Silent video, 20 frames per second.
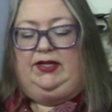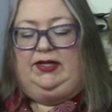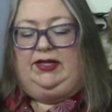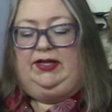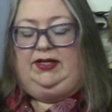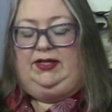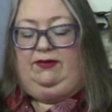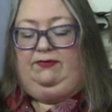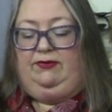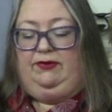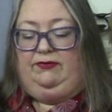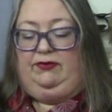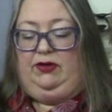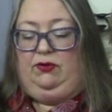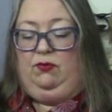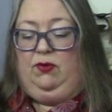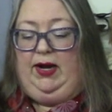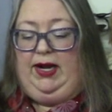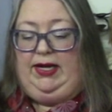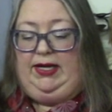and
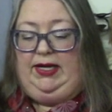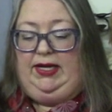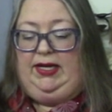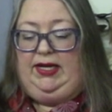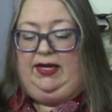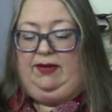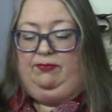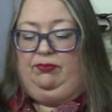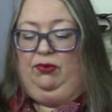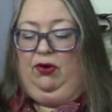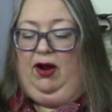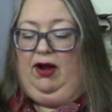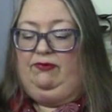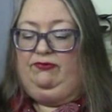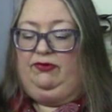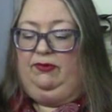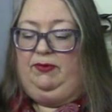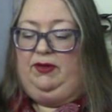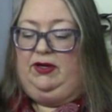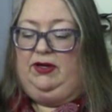1951, he brought
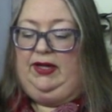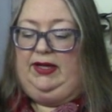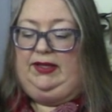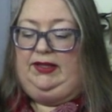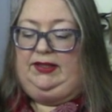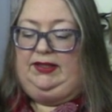from the United